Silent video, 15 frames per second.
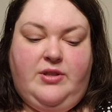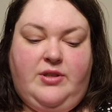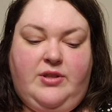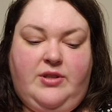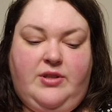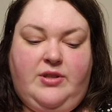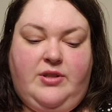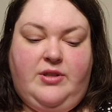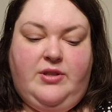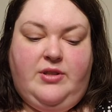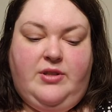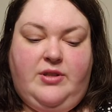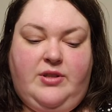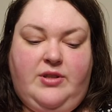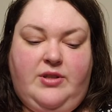overweight.
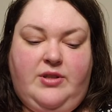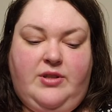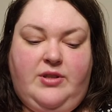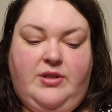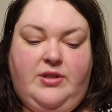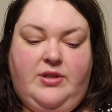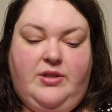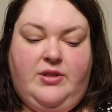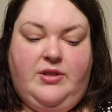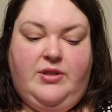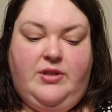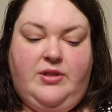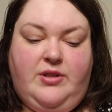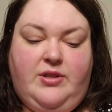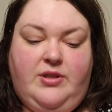You
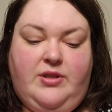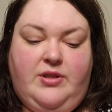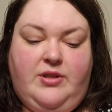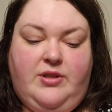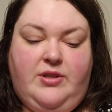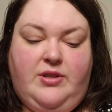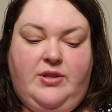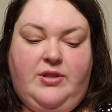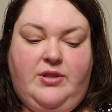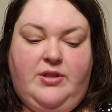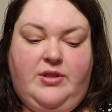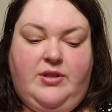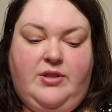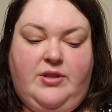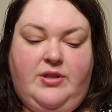outright hate your
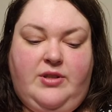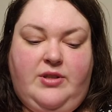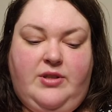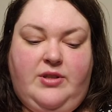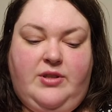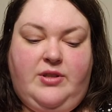audience.